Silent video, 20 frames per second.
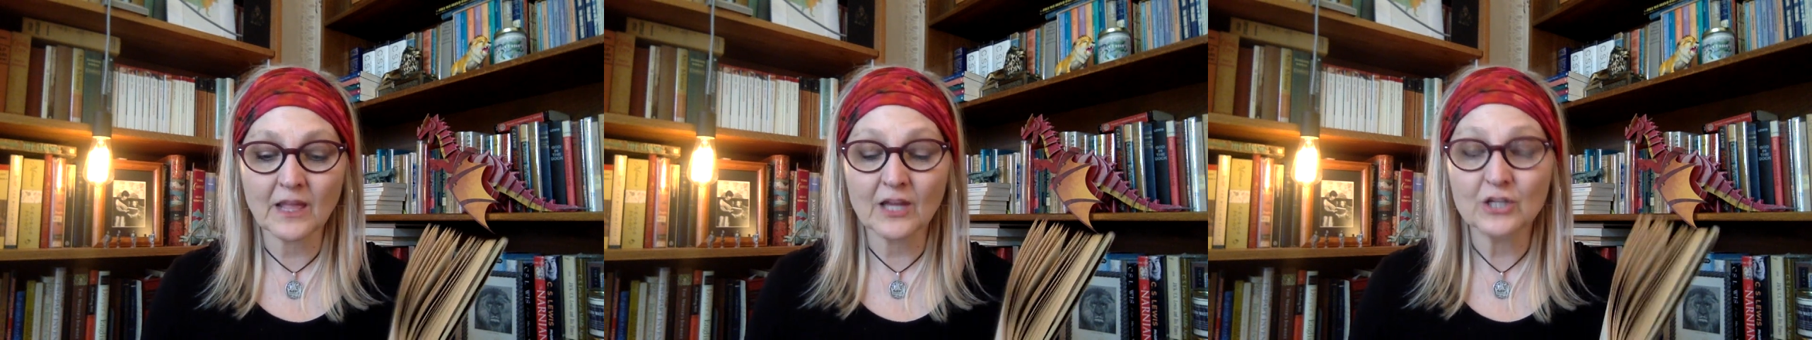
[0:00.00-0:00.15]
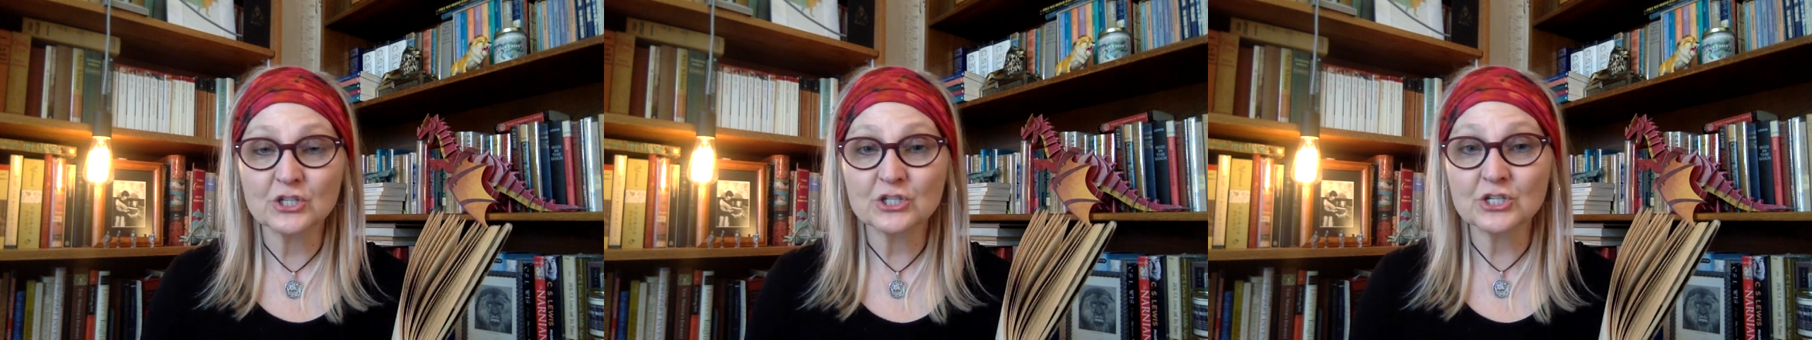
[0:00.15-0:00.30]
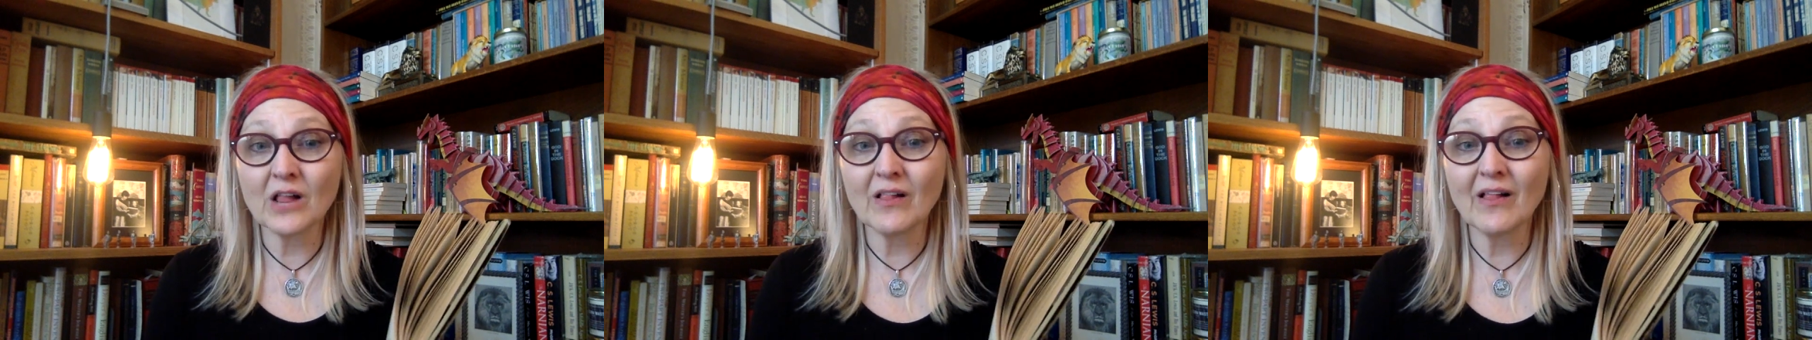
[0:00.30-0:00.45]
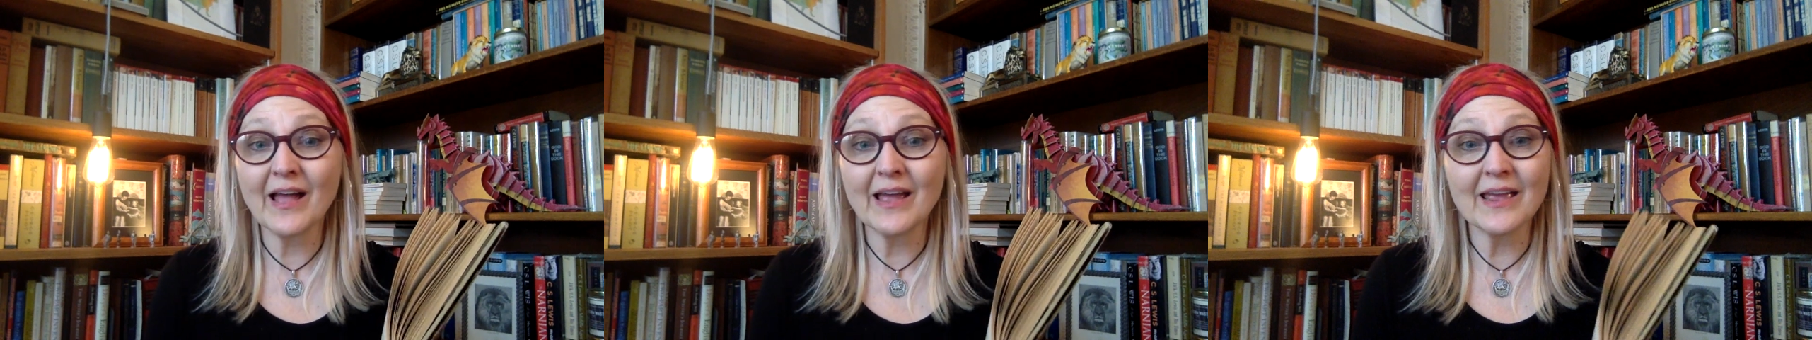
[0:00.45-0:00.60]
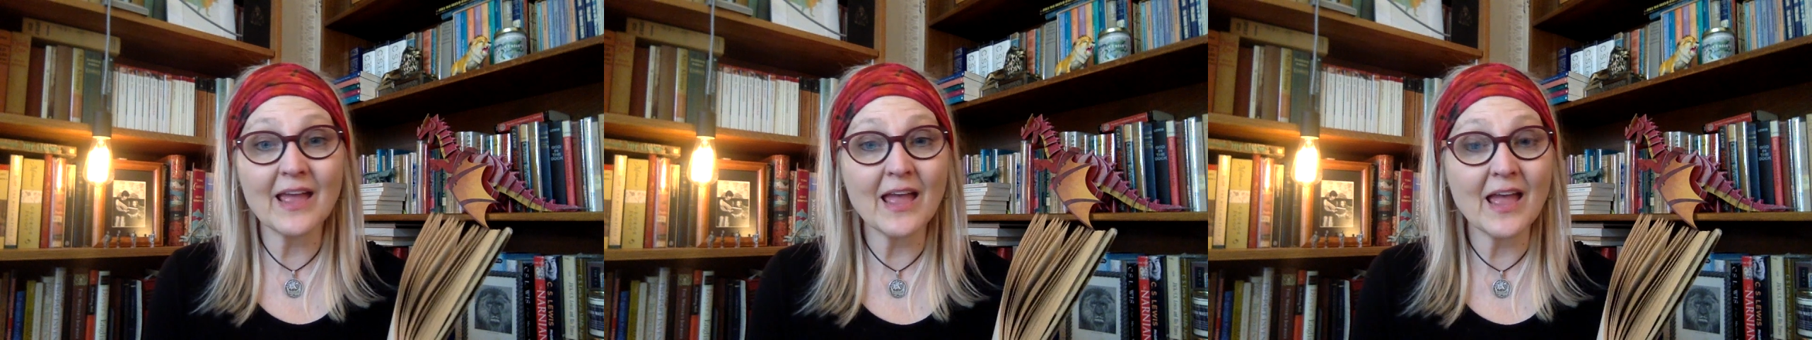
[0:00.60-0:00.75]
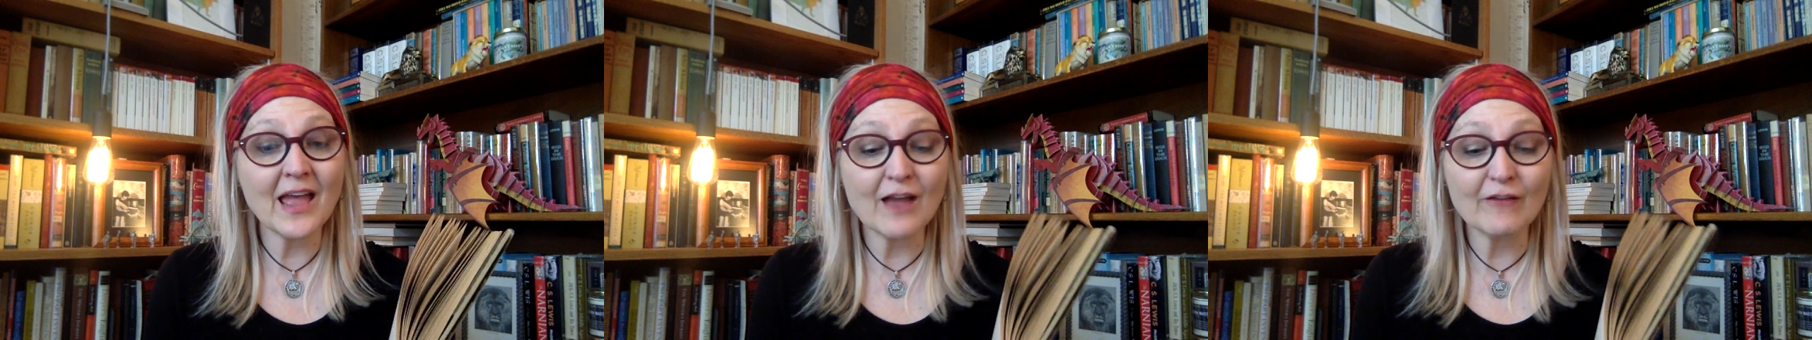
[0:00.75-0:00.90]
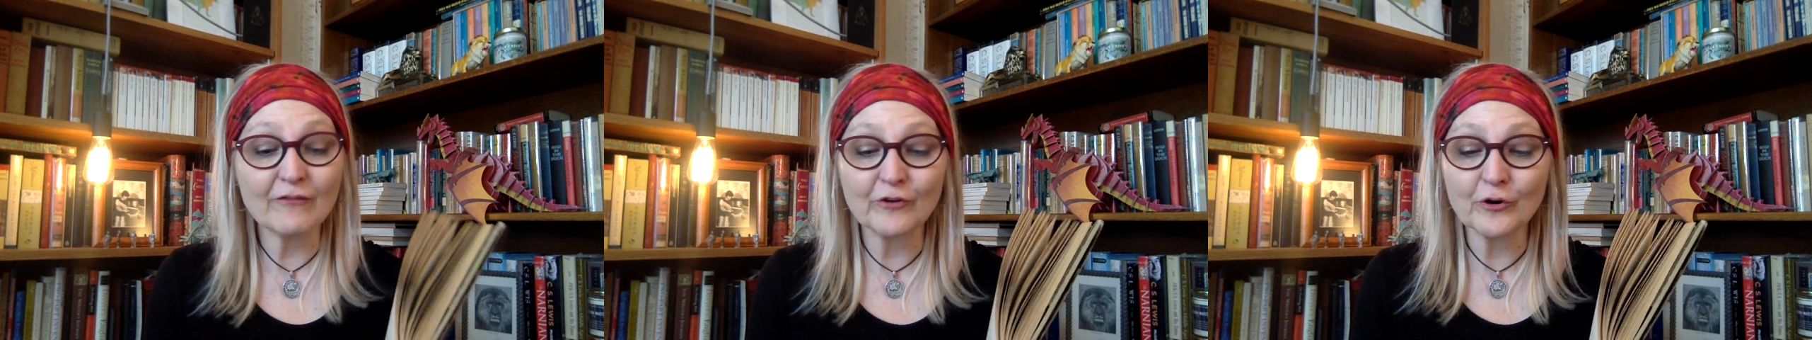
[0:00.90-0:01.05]
Shall I
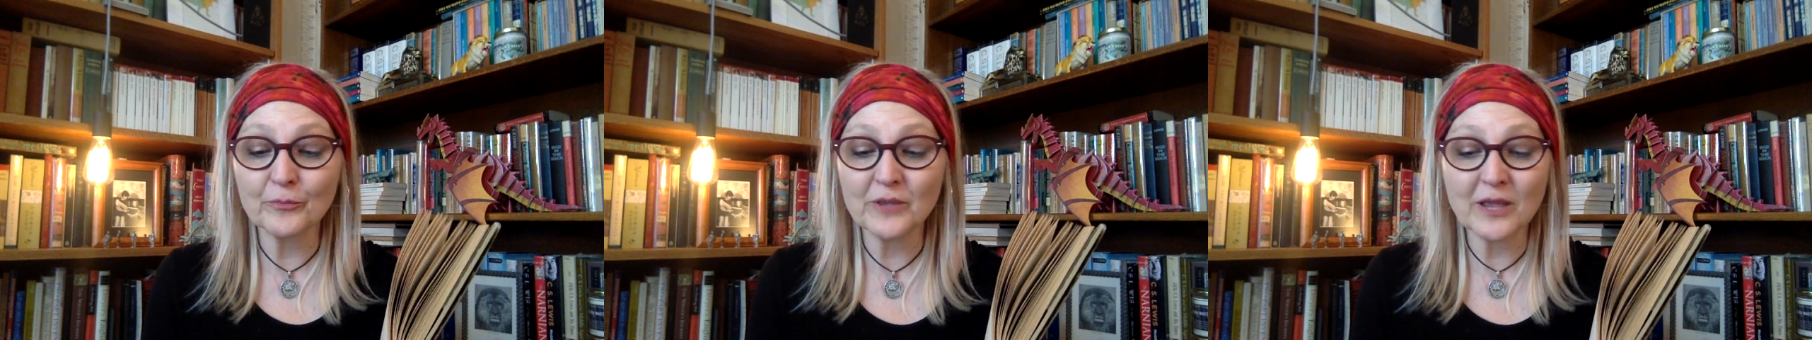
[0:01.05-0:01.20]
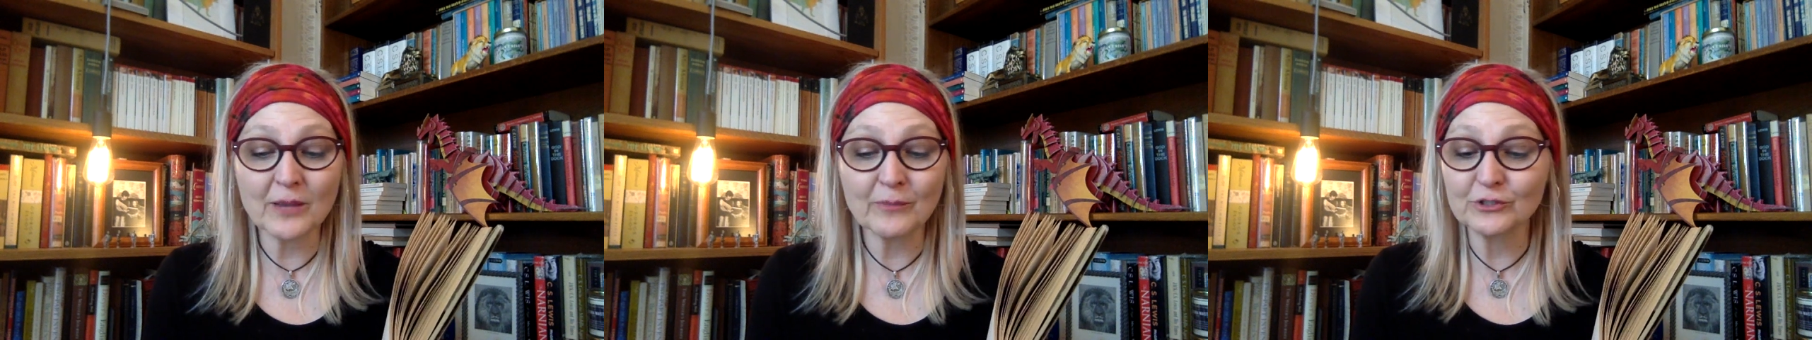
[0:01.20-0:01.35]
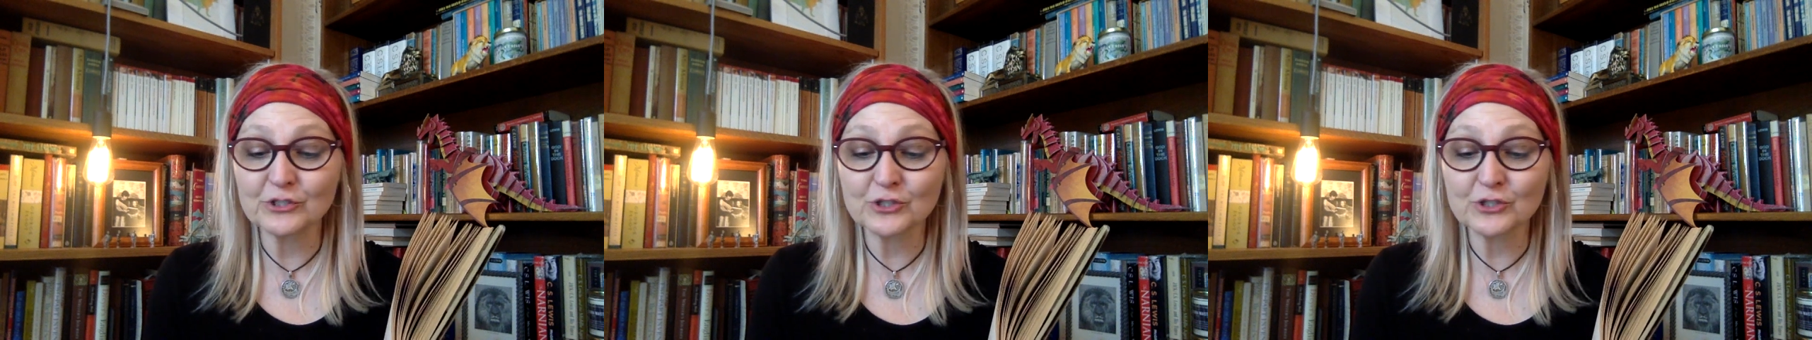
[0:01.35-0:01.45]
ever be able